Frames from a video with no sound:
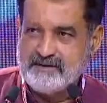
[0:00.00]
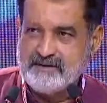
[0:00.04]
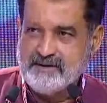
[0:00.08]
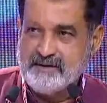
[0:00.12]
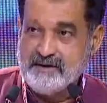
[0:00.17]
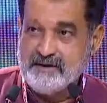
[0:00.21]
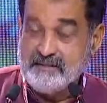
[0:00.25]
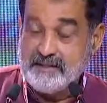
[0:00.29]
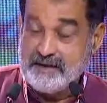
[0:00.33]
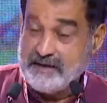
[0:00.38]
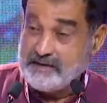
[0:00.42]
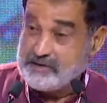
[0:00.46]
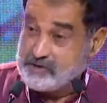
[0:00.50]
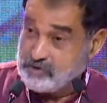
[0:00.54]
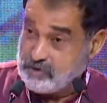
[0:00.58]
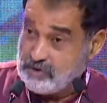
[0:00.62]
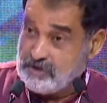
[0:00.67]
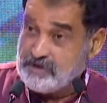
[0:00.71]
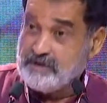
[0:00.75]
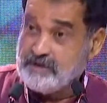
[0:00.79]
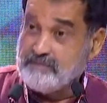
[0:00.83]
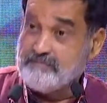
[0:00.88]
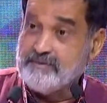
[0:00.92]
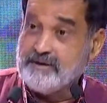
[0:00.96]
Then I
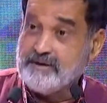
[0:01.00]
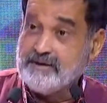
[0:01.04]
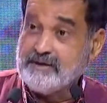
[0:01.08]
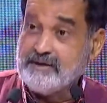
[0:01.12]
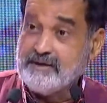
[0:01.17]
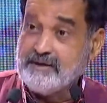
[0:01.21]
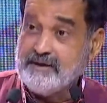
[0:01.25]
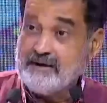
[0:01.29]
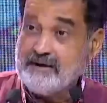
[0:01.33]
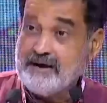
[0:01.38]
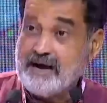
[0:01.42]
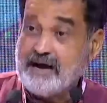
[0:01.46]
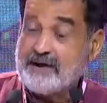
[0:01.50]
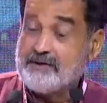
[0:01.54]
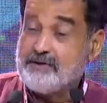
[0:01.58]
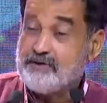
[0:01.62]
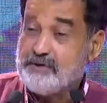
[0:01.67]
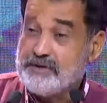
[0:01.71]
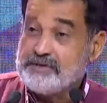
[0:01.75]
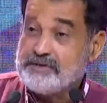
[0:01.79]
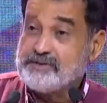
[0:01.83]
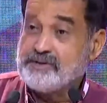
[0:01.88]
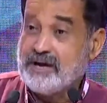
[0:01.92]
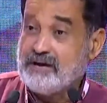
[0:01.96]
told him, are you
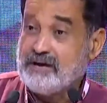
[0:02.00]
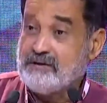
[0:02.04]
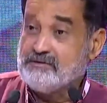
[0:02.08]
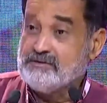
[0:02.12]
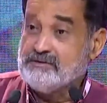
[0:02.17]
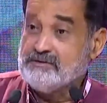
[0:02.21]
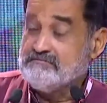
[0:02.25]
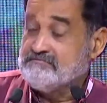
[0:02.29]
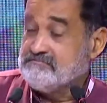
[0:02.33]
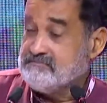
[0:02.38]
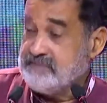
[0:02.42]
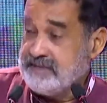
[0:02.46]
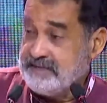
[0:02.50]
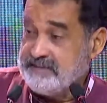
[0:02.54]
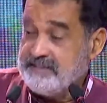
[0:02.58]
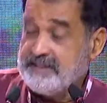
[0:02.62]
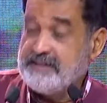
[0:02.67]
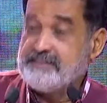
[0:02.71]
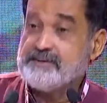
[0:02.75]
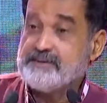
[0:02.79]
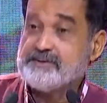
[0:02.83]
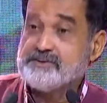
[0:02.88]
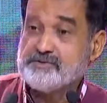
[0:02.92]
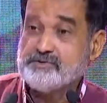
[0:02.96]
in town in
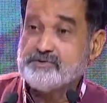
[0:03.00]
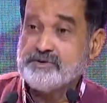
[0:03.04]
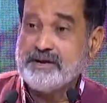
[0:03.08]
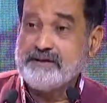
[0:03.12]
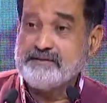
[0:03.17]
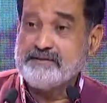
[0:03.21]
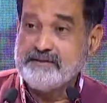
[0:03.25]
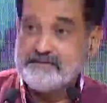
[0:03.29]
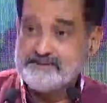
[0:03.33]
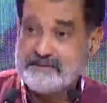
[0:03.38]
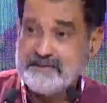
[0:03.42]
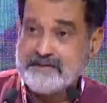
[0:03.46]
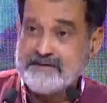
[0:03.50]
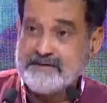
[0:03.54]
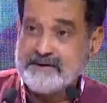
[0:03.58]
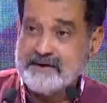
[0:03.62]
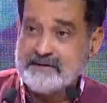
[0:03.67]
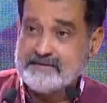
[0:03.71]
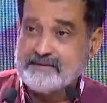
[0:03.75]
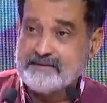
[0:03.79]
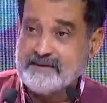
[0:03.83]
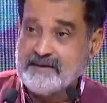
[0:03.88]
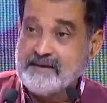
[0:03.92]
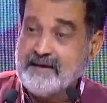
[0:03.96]
another 2 days? He said,
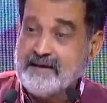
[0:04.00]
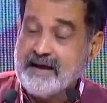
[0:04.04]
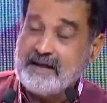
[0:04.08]
yes.